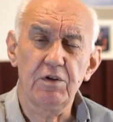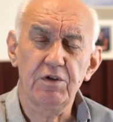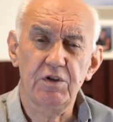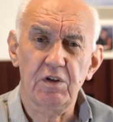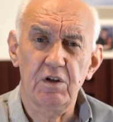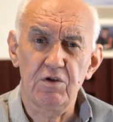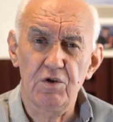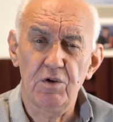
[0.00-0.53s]

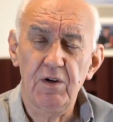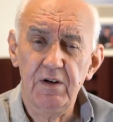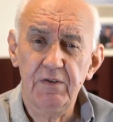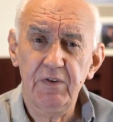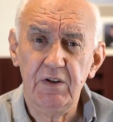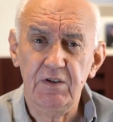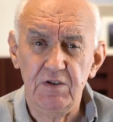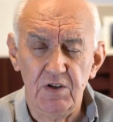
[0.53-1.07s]
Oscar Juliet
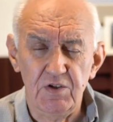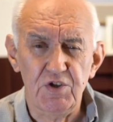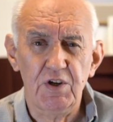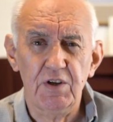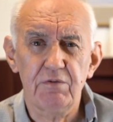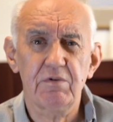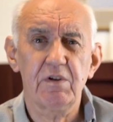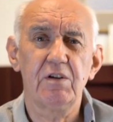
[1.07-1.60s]
Victor,
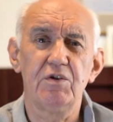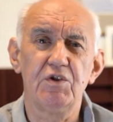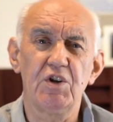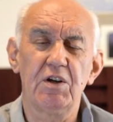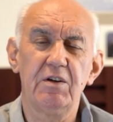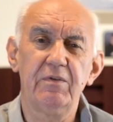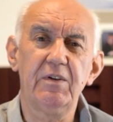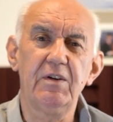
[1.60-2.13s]

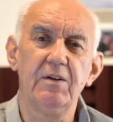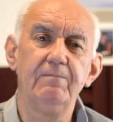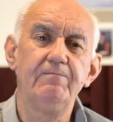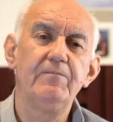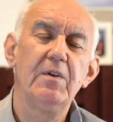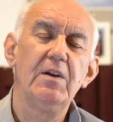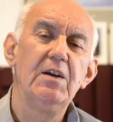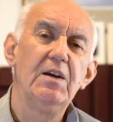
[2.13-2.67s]
G3OJV.
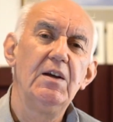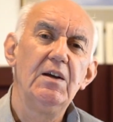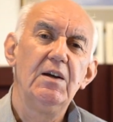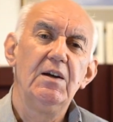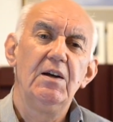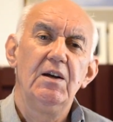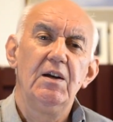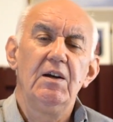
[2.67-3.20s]

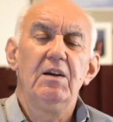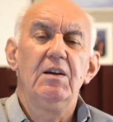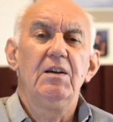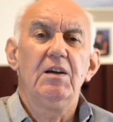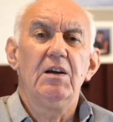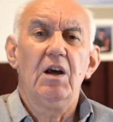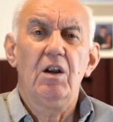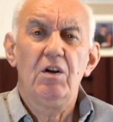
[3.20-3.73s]

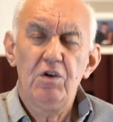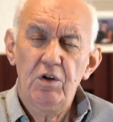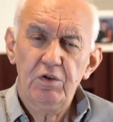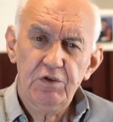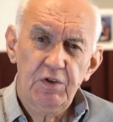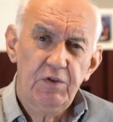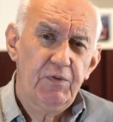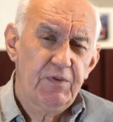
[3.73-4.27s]
A
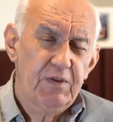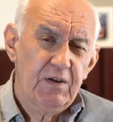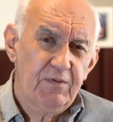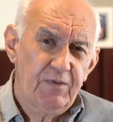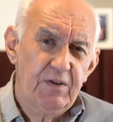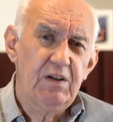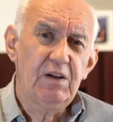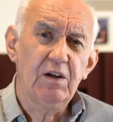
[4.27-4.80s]
lot of the
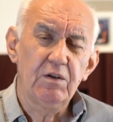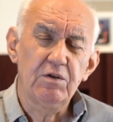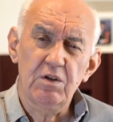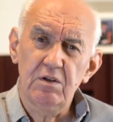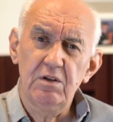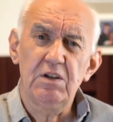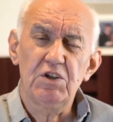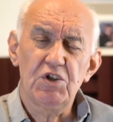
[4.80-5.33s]
videos
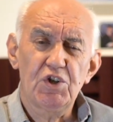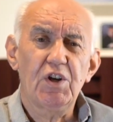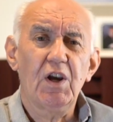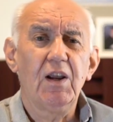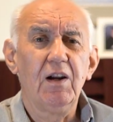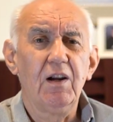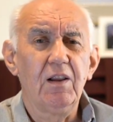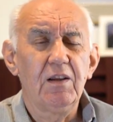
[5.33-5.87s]
on this
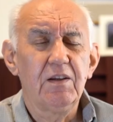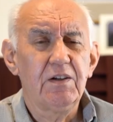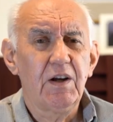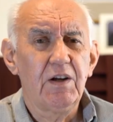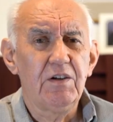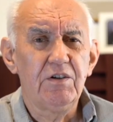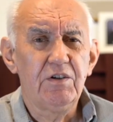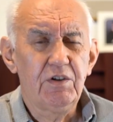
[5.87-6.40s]
channel that
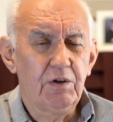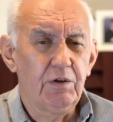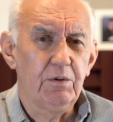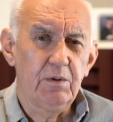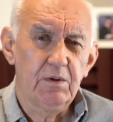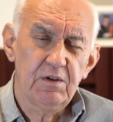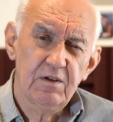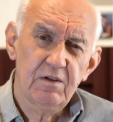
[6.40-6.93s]
I
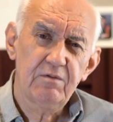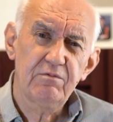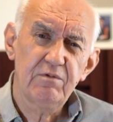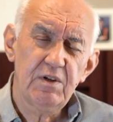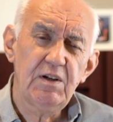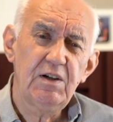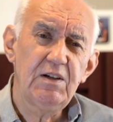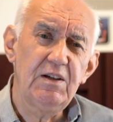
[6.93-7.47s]
do are
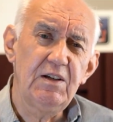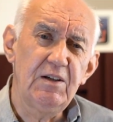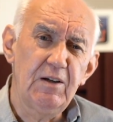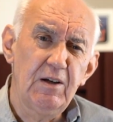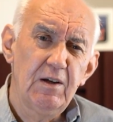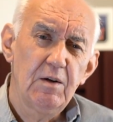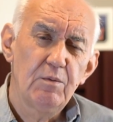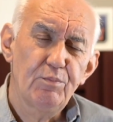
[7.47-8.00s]

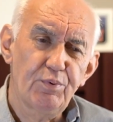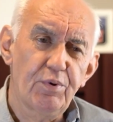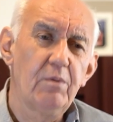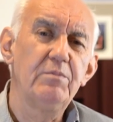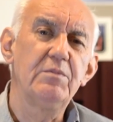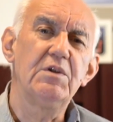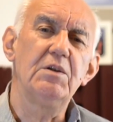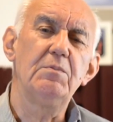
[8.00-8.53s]
really
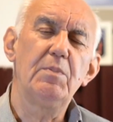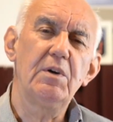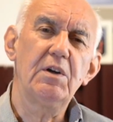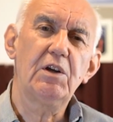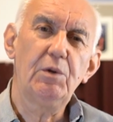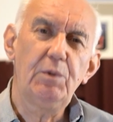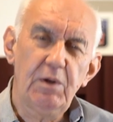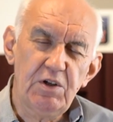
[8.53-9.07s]
prompted by
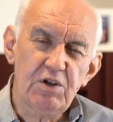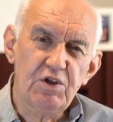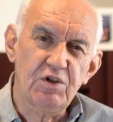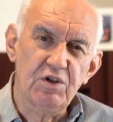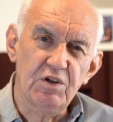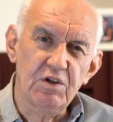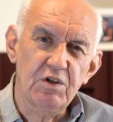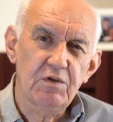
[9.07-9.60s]

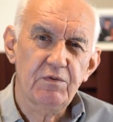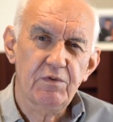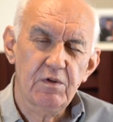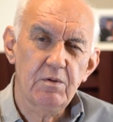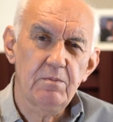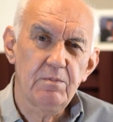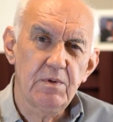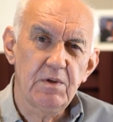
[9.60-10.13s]
questions
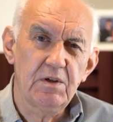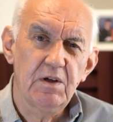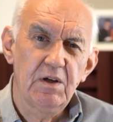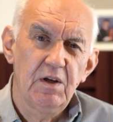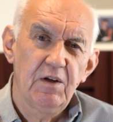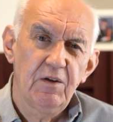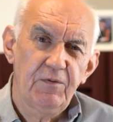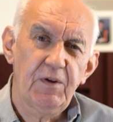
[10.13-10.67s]
from uh,
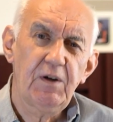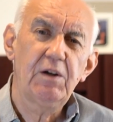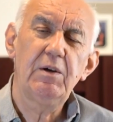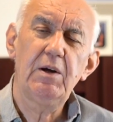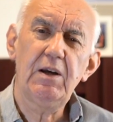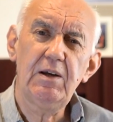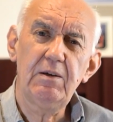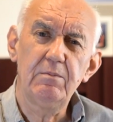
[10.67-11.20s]
fellow
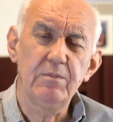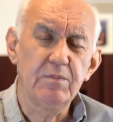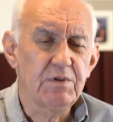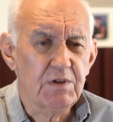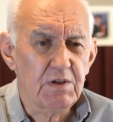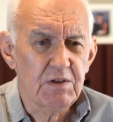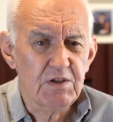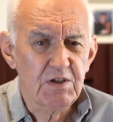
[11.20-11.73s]

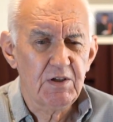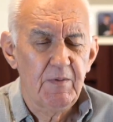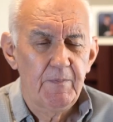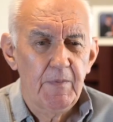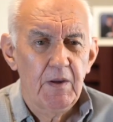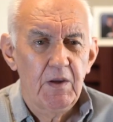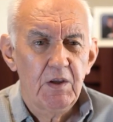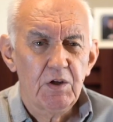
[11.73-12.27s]
hams and uh, a
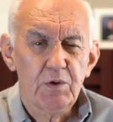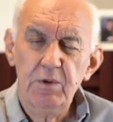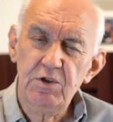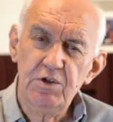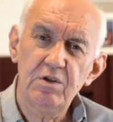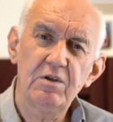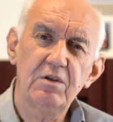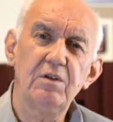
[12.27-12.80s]

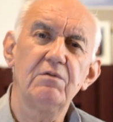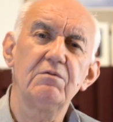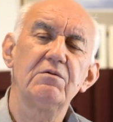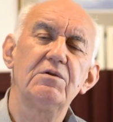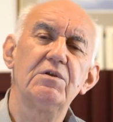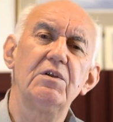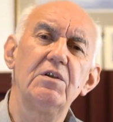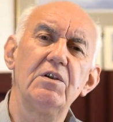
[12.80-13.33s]
question I
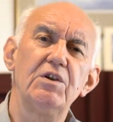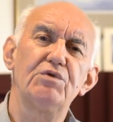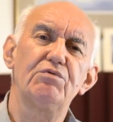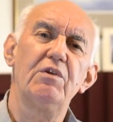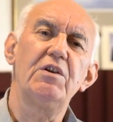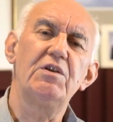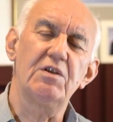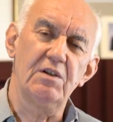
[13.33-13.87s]
got to ask
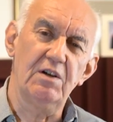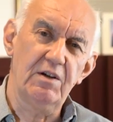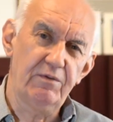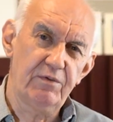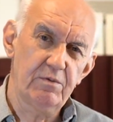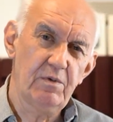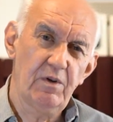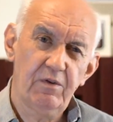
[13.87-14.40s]
recently
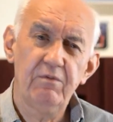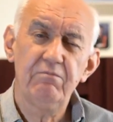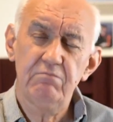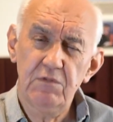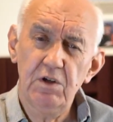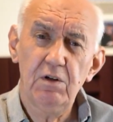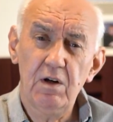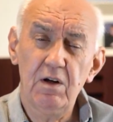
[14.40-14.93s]
from
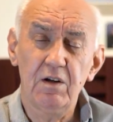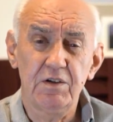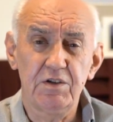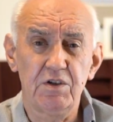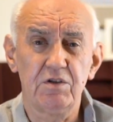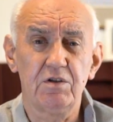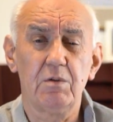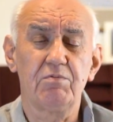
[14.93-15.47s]
a newly
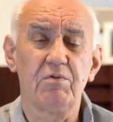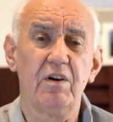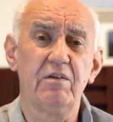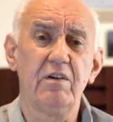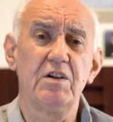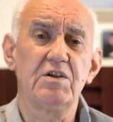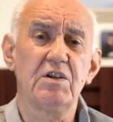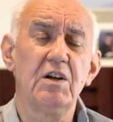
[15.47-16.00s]
licensed
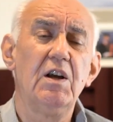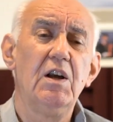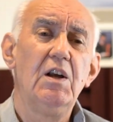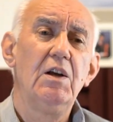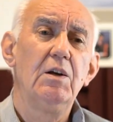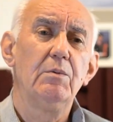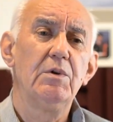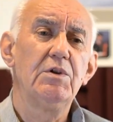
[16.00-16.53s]
operator actually
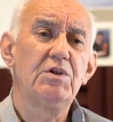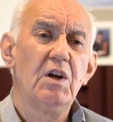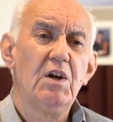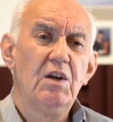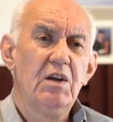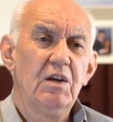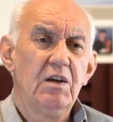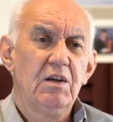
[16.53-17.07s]
was
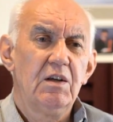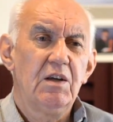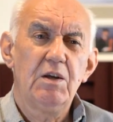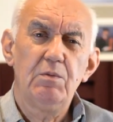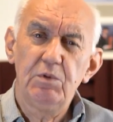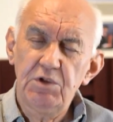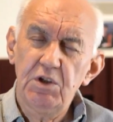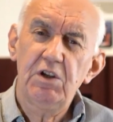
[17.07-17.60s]

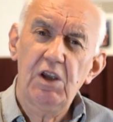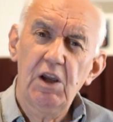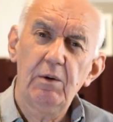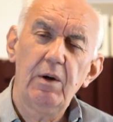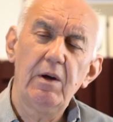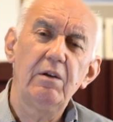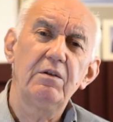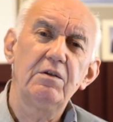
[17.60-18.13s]
he wanted to
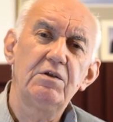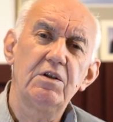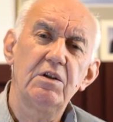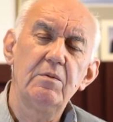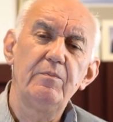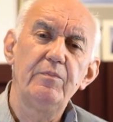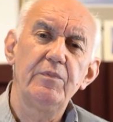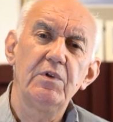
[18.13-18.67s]
go out
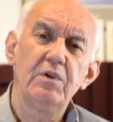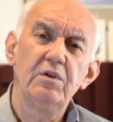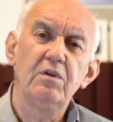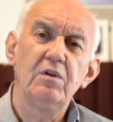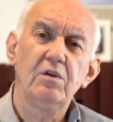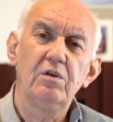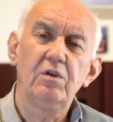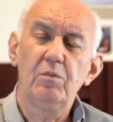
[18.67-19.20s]
um,
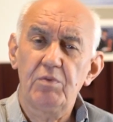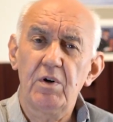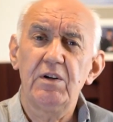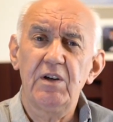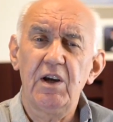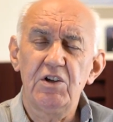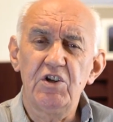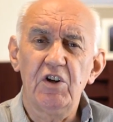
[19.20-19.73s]
and operate
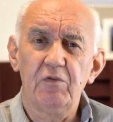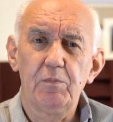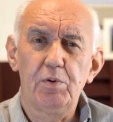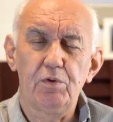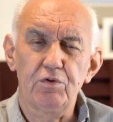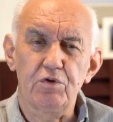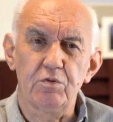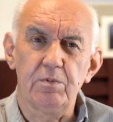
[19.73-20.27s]
HF
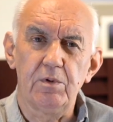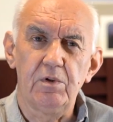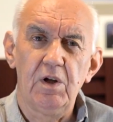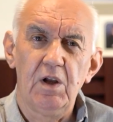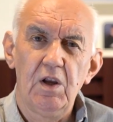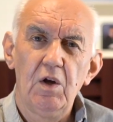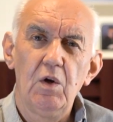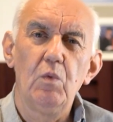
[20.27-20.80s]

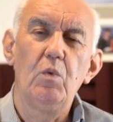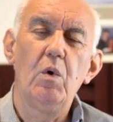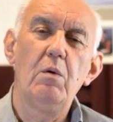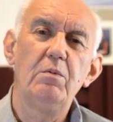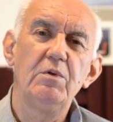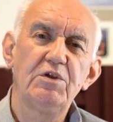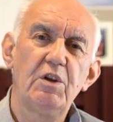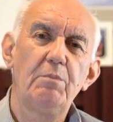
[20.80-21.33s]
portable.
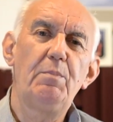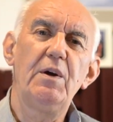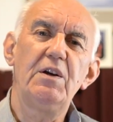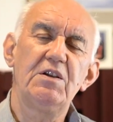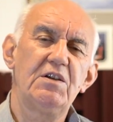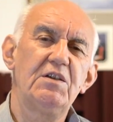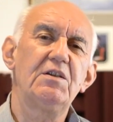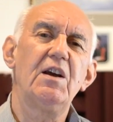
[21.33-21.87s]
What was the
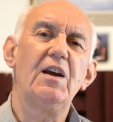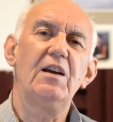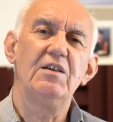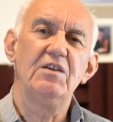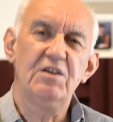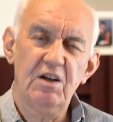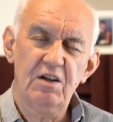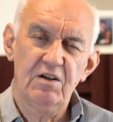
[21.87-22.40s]
best
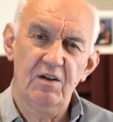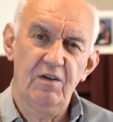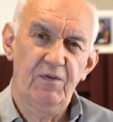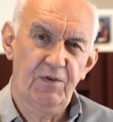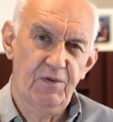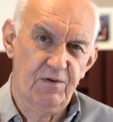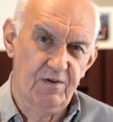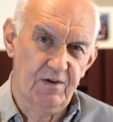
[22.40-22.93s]
antenna
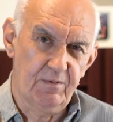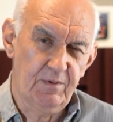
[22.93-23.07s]
for it?